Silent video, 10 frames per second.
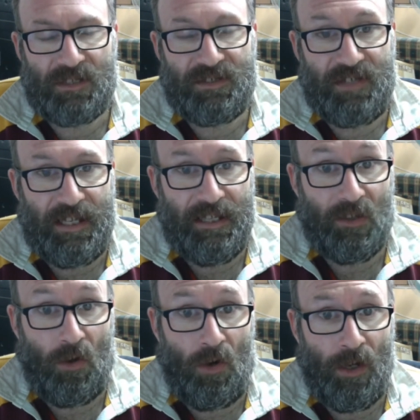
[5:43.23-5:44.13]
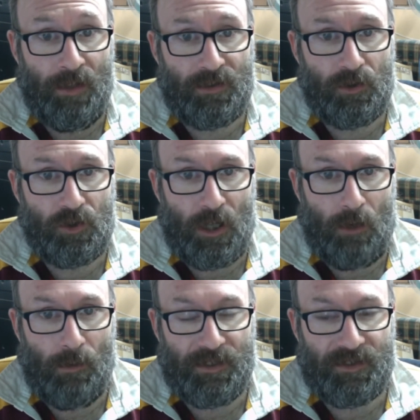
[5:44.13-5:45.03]
sticky lines,
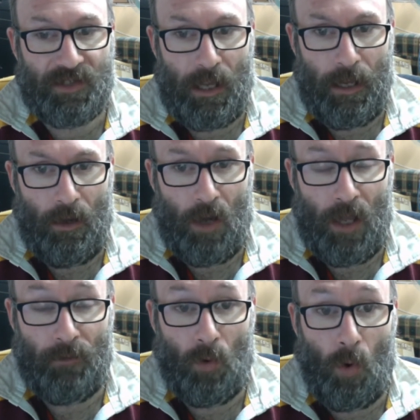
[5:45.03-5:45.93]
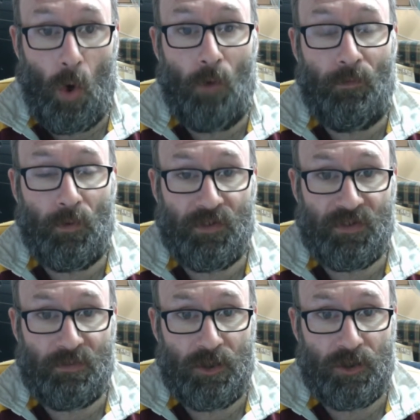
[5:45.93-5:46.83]
shall we say, I have an awful
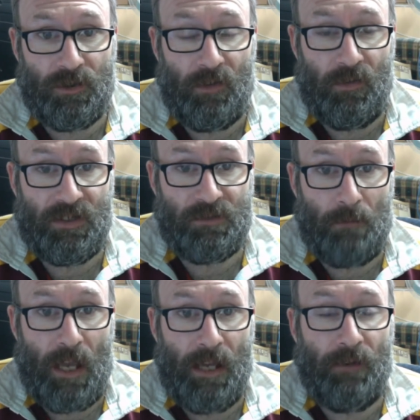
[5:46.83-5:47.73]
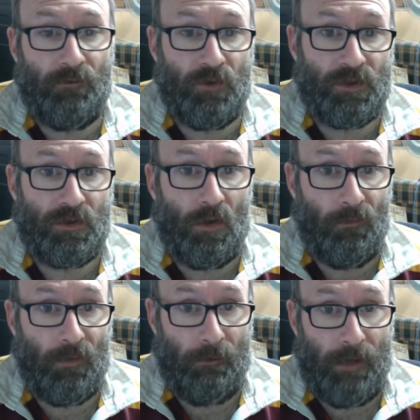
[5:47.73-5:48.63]
suspicion this may have just
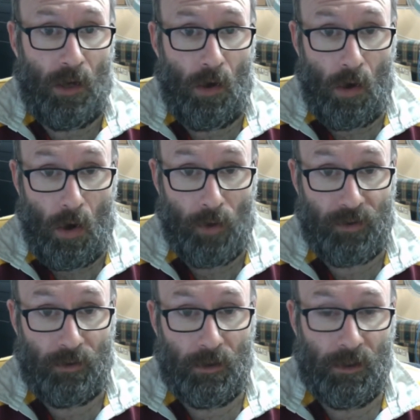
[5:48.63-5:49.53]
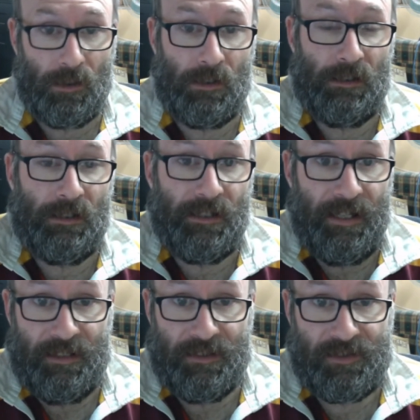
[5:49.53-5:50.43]
got very hot
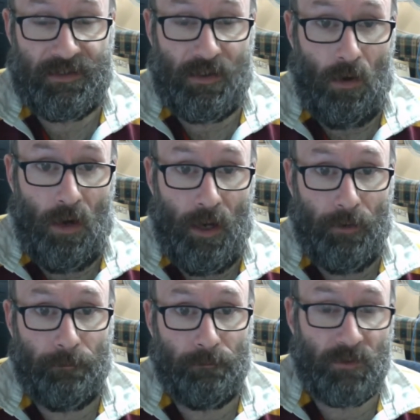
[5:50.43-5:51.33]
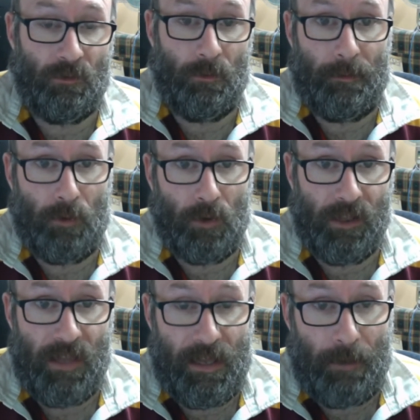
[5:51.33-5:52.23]
inside. So we'll be
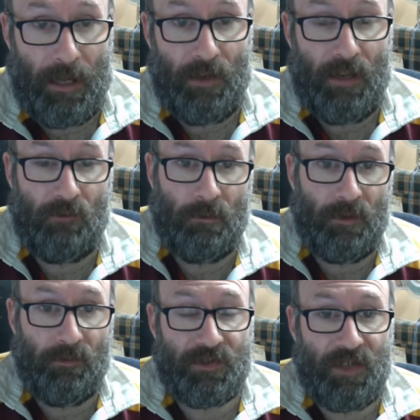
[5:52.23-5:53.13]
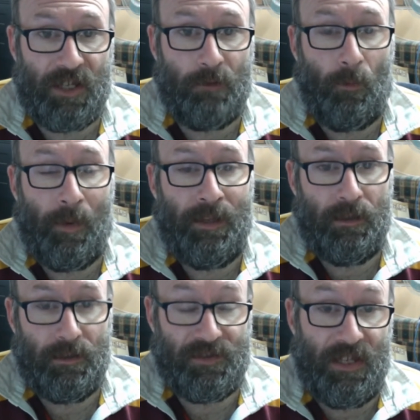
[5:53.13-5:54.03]
pulling that apart and having a bit of a sticky
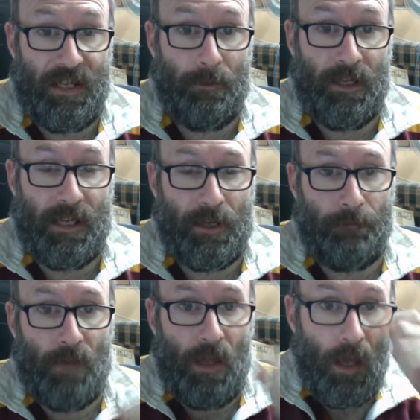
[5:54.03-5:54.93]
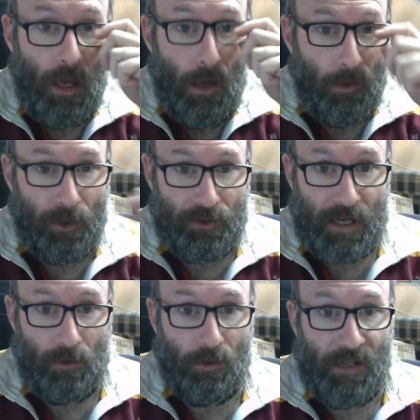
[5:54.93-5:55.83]
beak at it. We're going to
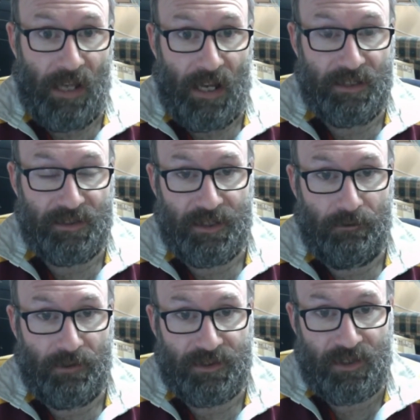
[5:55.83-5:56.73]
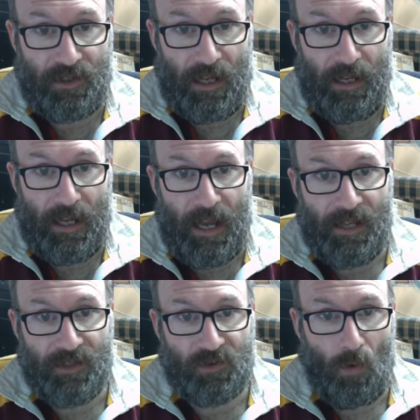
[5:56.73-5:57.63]
take a look at the 80 series today
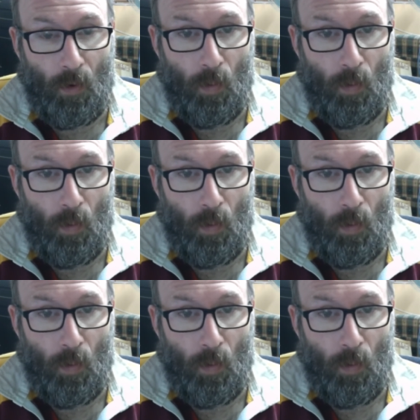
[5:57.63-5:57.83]
as